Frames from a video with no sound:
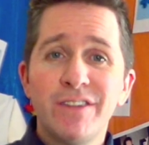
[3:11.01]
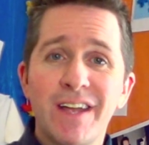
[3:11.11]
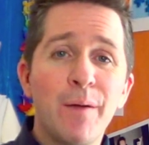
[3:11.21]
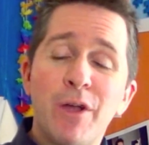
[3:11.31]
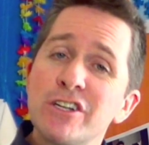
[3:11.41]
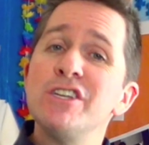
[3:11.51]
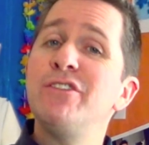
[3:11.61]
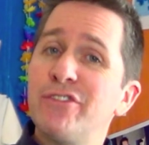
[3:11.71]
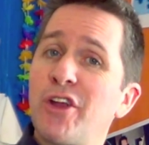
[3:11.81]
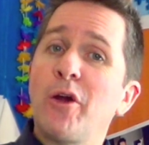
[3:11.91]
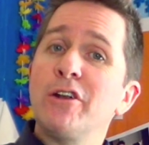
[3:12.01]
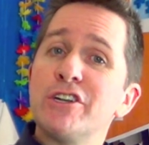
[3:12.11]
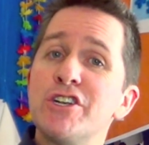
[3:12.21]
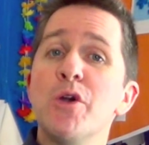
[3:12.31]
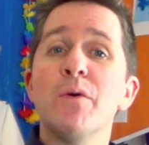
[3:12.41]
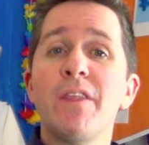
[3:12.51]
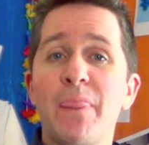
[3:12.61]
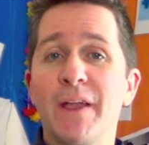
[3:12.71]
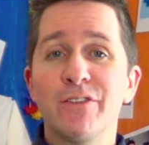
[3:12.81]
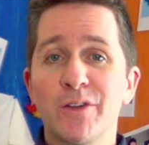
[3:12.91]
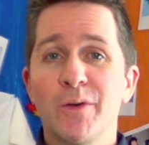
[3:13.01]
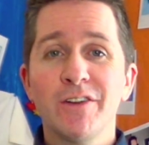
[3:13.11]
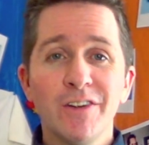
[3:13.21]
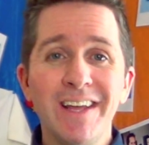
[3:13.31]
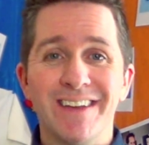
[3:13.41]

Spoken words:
the time you actually start doing the things that are on your